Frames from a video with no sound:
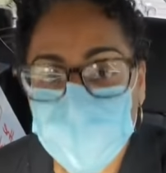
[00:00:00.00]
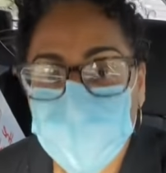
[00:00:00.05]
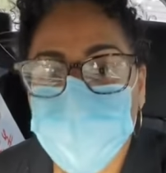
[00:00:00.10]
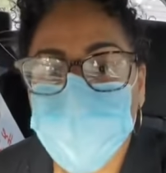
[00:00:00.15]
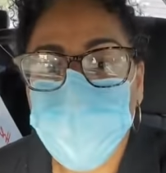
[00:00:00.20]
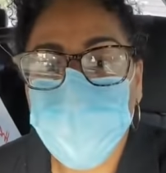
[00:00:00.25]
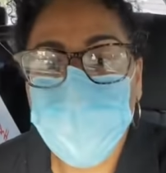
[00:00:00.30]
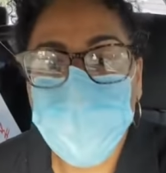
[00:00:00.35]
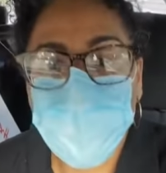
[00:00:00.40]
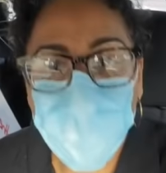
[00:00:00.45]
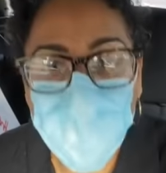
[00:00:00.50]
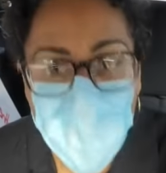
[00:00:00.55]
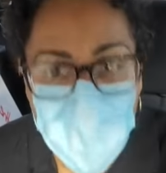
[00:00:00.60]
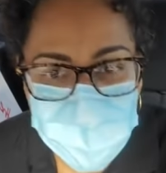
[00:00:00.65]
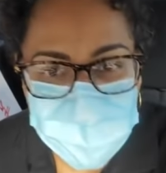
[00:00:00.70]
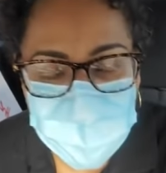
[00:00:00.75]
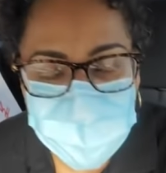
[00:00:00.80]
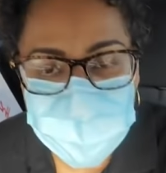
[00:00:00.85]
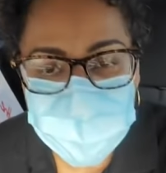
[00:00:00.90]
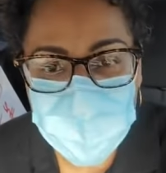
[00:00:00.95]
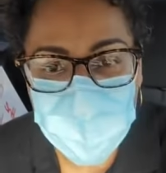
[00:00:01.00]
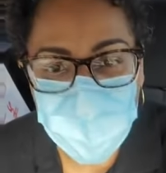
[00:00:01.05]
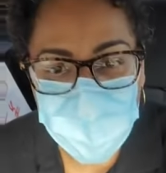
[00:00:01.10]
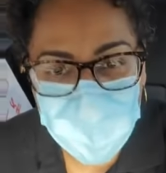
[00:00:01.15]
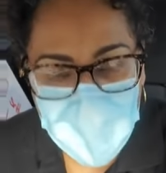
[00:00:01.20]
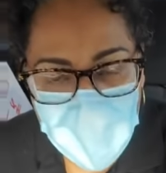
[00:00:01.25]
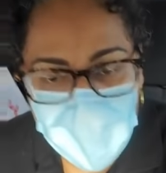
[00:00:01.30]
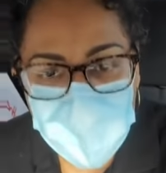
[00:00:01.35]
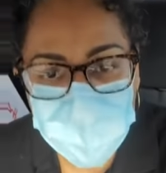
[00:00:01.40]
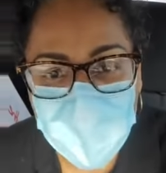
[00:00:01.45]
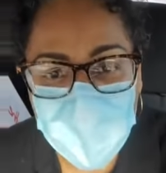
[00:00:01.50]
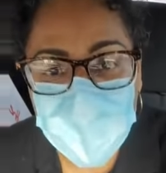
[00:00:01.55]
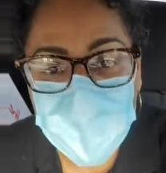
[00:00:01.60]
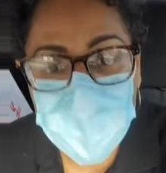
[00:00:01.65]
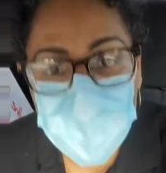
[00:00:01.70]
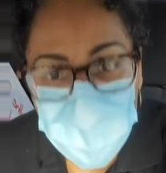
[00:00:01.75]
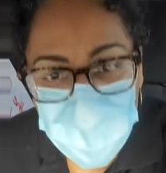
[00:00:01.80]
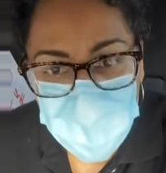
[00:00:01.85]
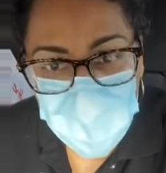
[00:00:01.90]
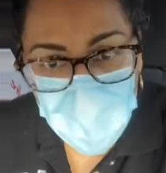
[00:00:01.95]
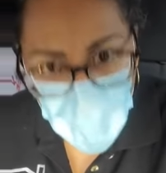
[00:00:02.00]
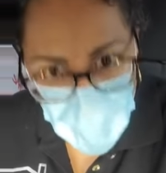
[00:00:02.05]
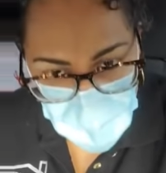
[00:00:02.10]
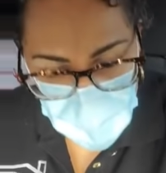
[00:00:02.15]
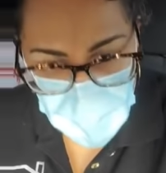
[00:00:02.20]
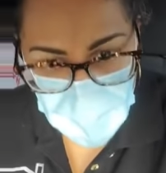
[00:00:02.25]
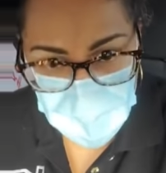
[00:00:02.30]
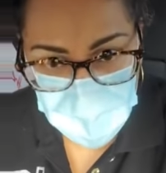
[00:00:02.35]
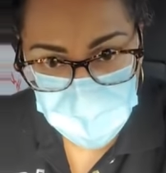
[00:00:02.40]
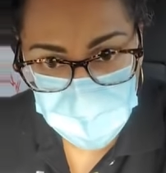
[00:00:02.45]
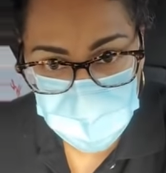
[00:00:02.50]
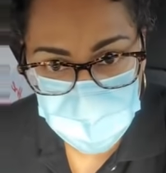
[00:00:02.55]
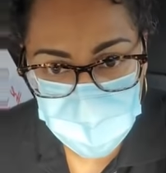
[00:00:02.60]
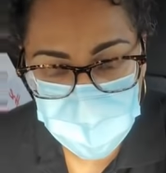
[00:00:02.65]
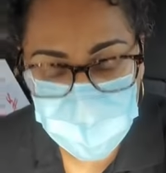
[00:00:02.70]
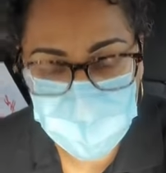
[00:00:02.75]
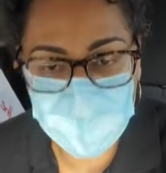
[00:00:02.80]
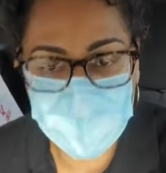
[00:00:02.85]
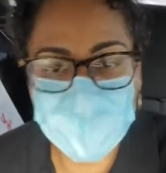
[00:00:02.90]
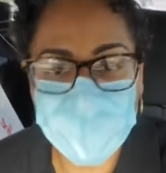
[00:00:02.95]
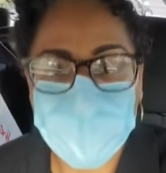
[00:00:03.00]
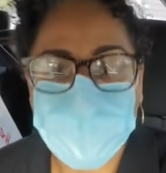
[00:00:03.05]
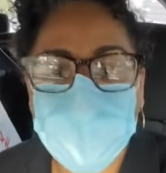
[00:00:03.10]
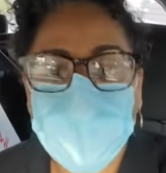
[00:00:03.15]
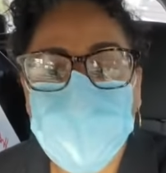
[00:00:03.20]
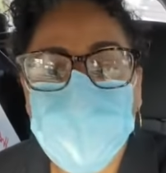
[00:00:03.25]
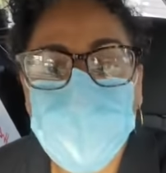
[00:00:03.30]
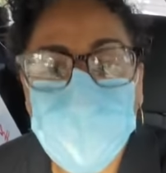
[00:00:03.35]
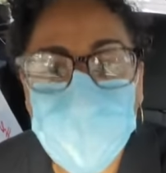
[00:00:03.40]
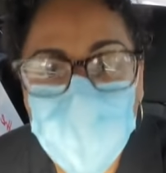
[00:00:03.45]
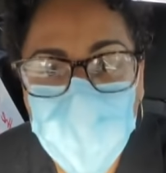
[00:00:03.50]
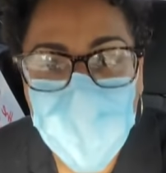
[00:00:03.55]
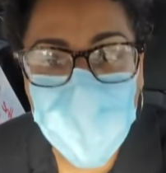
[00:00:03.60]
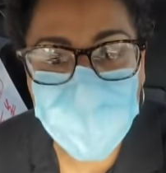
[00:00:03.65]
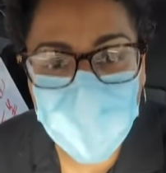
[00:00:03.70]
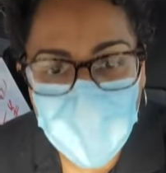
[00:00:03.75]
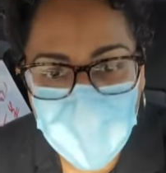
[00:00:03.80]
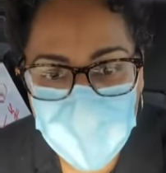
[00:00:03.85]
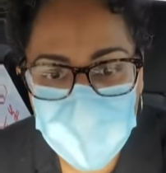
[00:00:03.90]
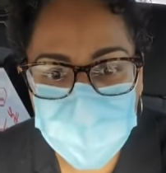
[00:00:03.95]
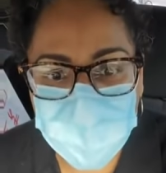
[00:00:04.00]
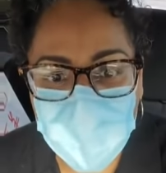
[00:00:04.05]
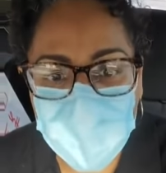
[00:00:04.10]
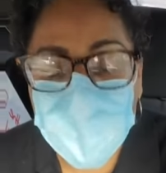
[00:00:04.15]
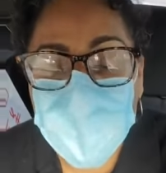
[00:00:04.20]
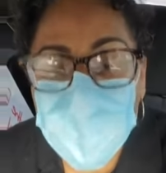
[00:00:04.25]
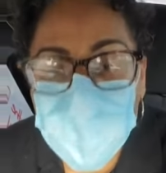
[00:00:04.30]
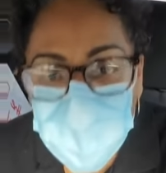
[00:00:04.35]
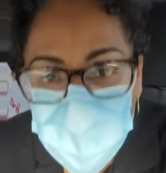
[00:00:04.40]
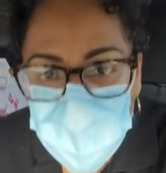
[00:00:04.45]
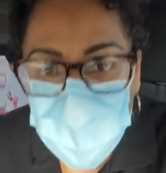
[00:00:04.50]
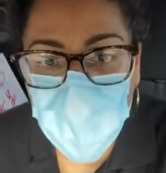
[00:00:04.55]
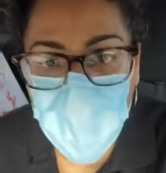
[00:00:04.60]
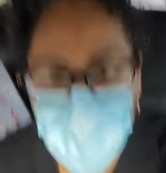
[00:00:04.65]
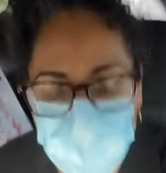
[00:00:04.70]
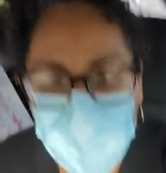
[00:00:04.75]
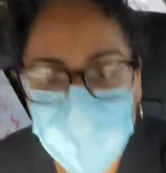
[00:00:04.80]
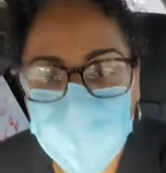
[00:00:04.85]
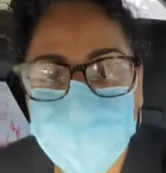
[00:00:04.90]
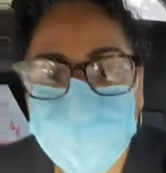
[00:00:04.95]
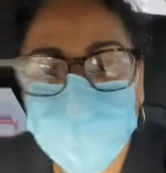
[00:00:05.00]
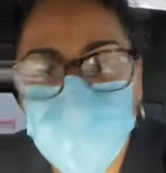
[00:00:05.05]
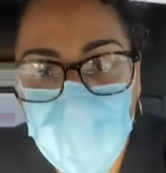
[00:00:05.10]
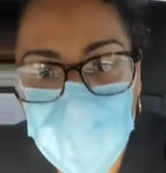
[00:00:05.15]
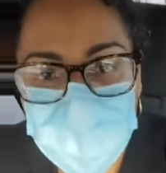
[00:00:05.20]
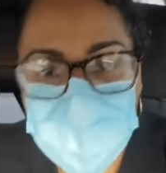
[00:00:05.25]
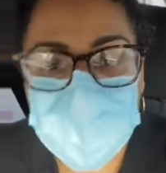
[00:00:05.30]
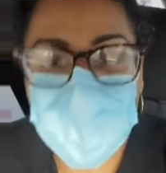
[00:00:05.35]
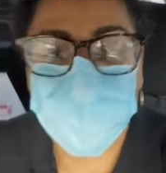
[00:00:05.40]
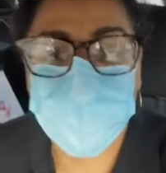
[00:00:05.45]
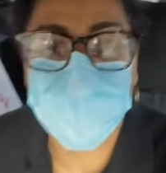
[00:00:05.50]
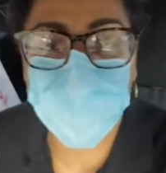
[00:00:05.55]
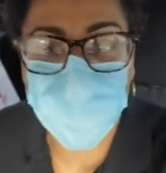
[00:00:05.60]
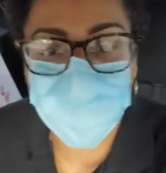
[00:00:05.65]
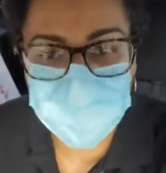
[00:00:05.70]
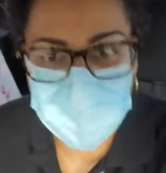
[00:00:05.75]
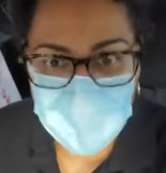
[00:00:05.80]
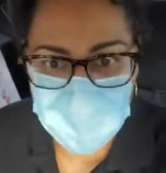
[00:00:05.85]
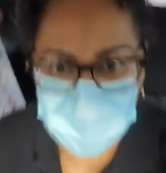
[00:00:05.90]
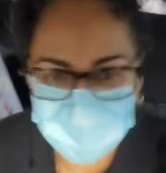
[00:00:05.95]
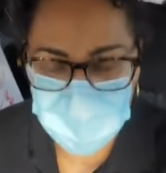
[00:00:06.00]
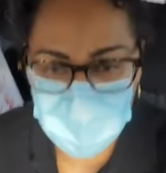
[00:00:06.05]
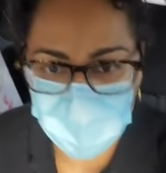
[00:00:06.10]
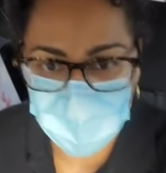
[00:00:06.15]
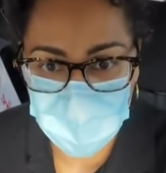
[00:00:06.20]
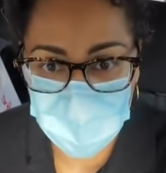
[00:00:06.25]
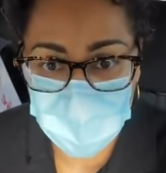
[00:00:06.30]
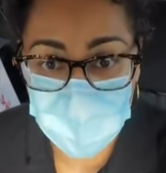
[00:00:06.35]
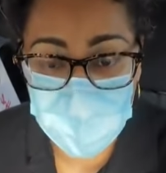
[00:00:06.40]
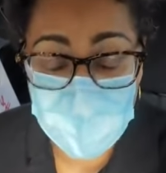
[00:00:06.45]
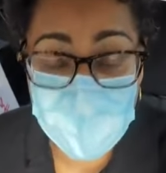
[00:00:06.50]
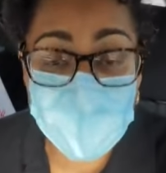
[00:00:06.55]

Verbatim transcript: So you want us to abide by new normal, then you abide by new normal forms of protesting.